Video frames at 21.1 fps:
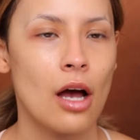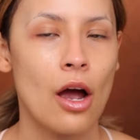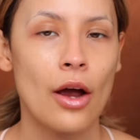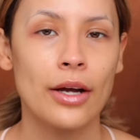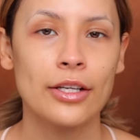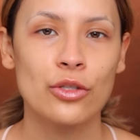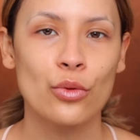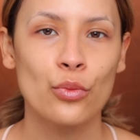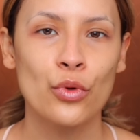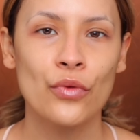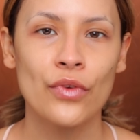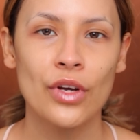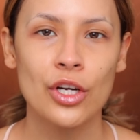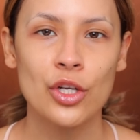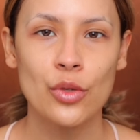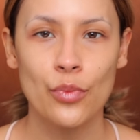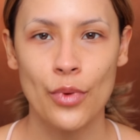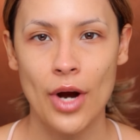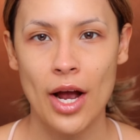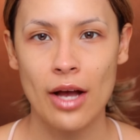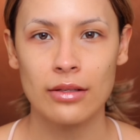All right, so we're moving on
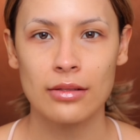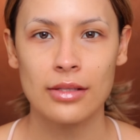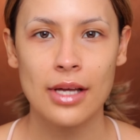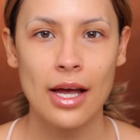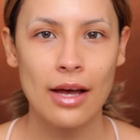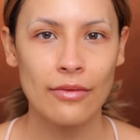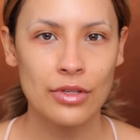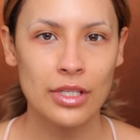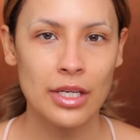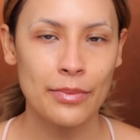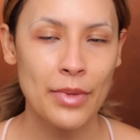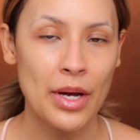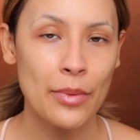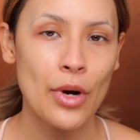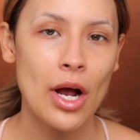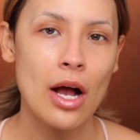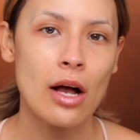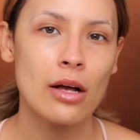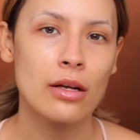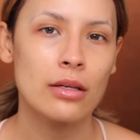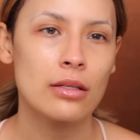to brows. I haven't done my
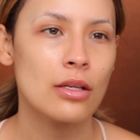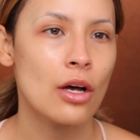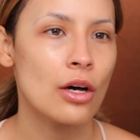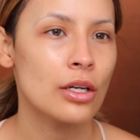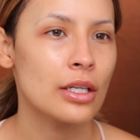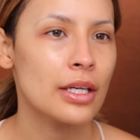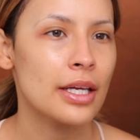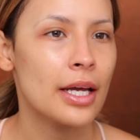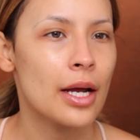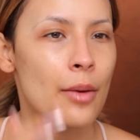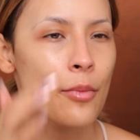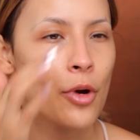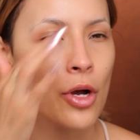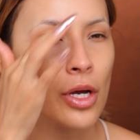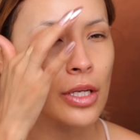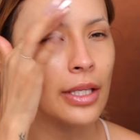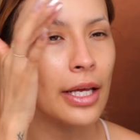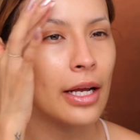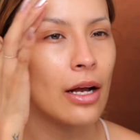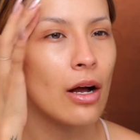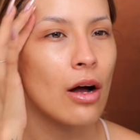brows on camera
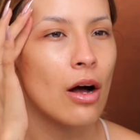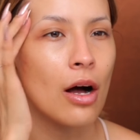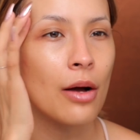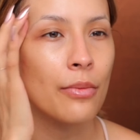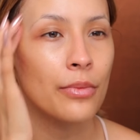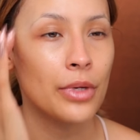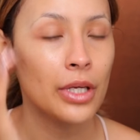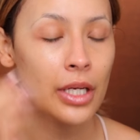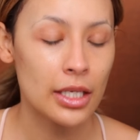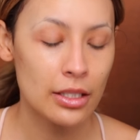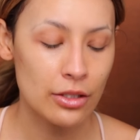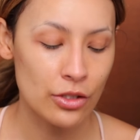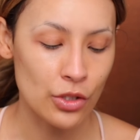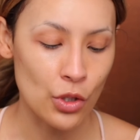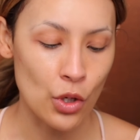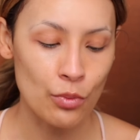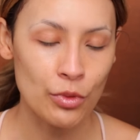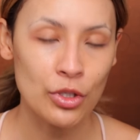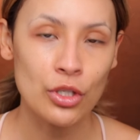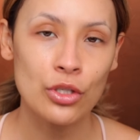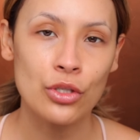in like a hot minute, so
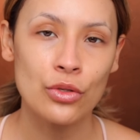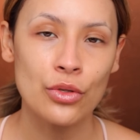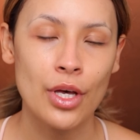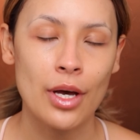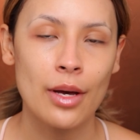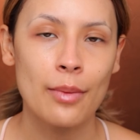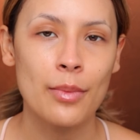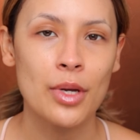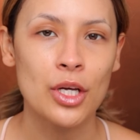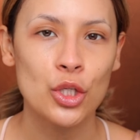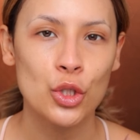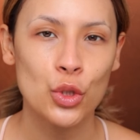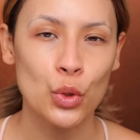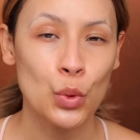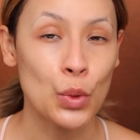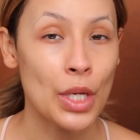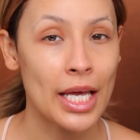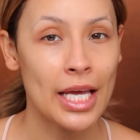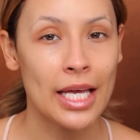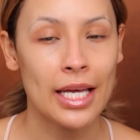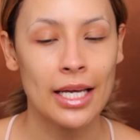I'm going to do them
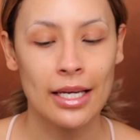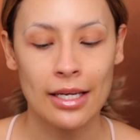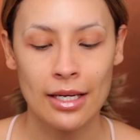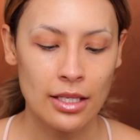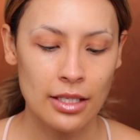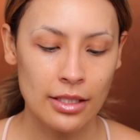today.